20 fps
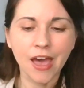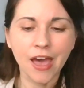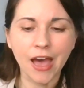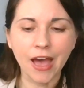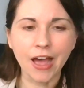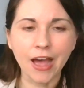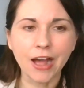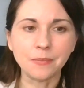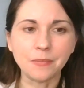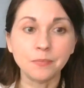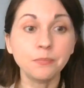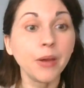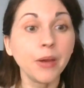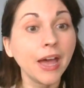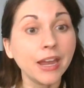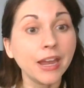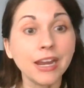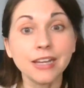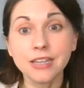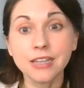
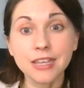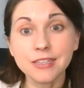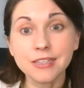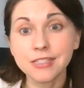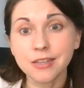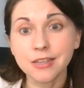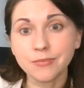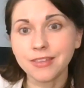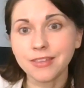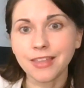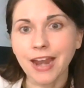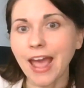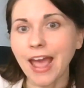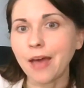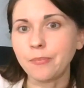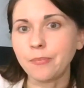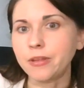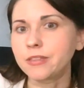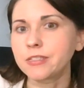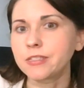But it is something that
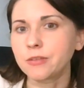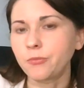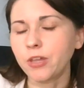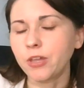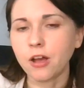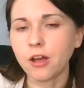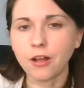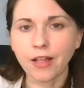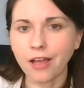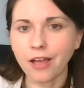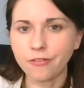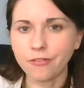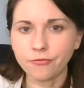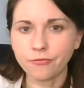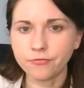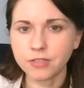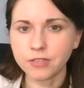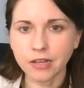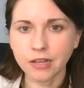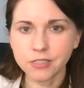happens, and we all have
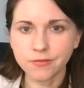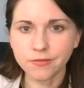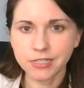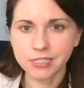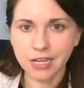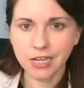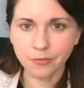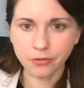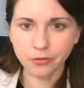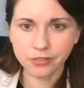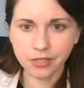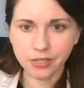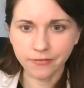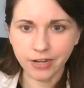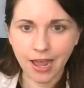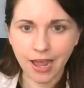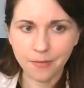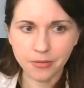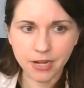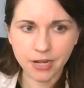tons of examples of
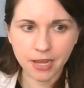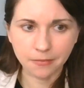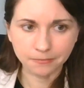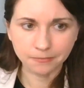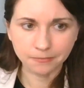it happening.